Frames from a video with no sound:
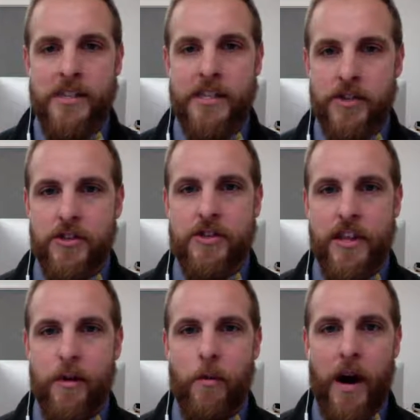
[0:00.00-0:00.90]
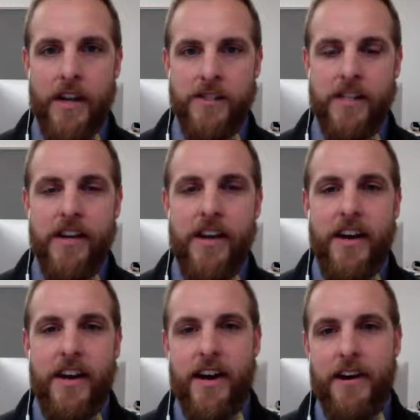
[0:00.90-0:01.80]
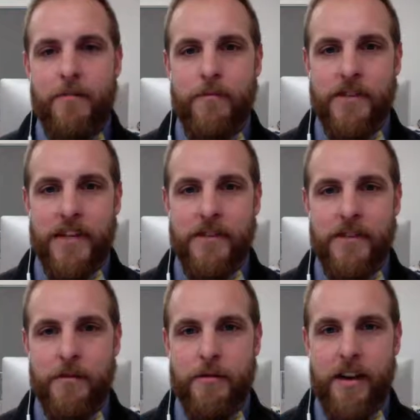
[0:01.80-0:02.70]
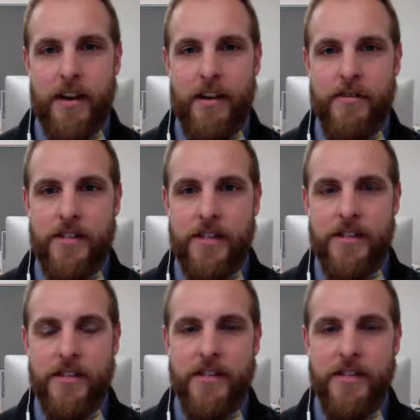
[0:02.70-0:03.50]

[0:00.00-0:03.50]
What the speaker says: teachers there watching, which get into some great conversations.